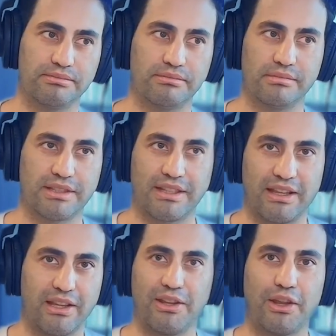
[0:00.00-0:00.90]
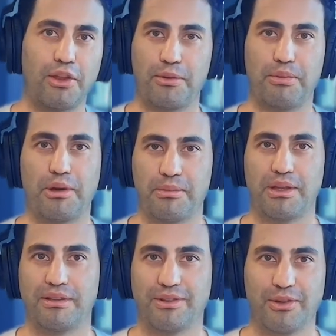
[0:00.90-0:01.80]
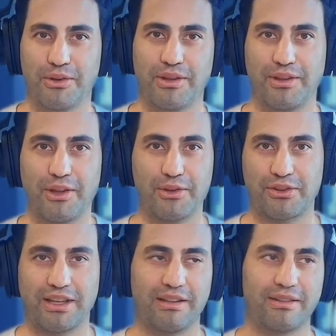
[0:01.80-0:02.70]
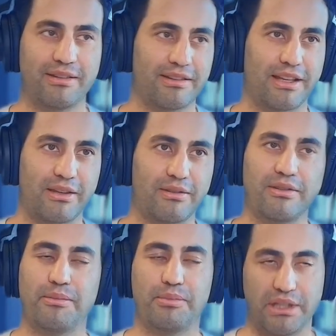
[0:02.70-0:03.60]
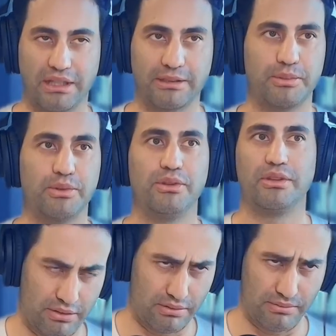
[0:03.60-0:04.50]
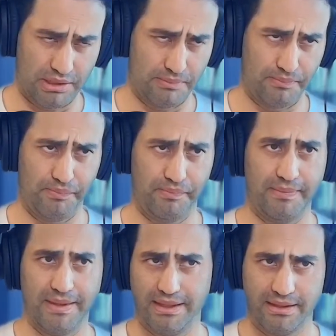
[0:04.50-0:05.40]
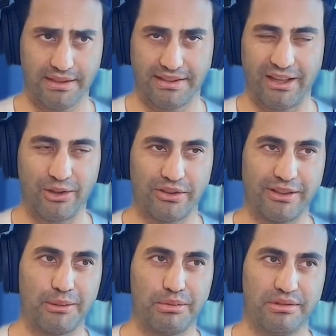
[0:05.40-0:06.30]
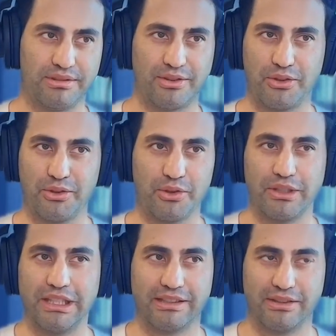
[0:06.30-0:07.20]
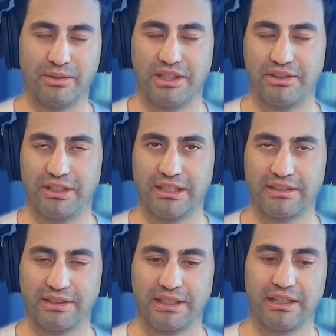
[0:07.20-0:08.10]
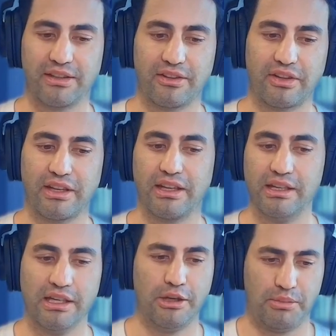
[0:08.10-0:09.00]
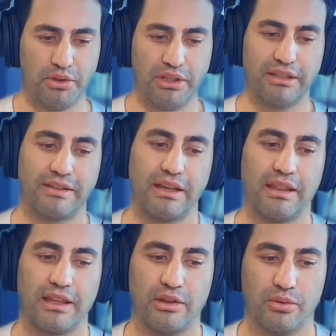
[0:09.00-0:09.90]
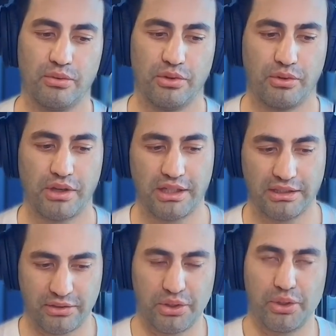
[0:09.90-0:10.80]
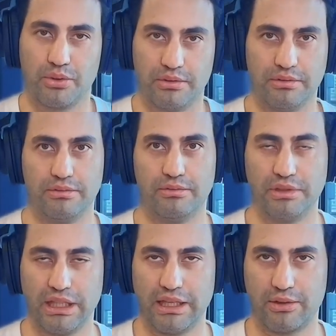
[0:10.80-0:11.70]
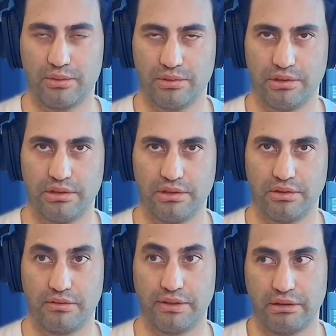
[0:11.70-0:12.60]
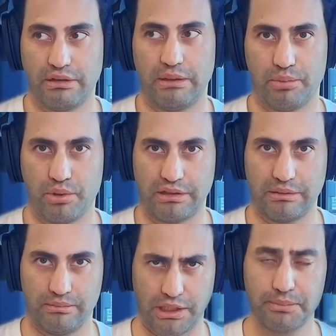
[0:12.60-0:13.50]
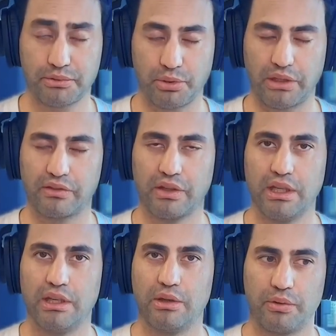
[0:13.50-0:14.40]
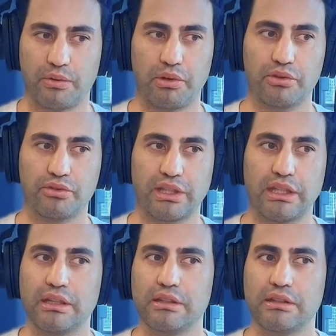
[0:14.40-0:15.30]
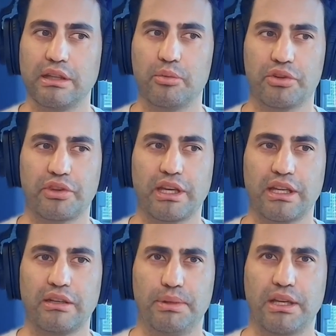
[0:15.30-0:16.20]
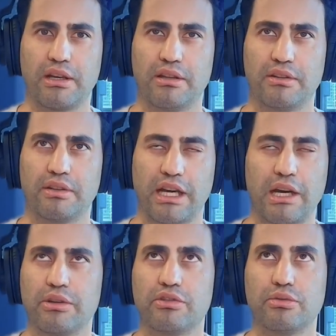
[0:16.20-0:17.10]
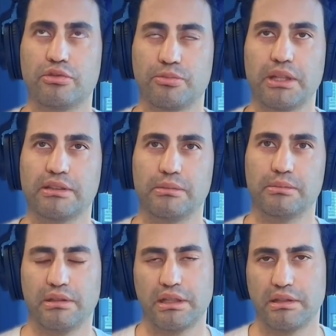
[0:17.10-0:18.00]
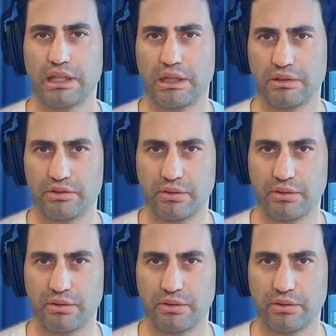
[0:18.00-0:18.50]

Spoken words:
let's say the other barbell, the other side, which is like the predictable, the singles and doubles. You don't need to do 100x on that other side. But you did say that you caught two really cool or very important upswings with real estate. Was that because, how did you spot them and how did you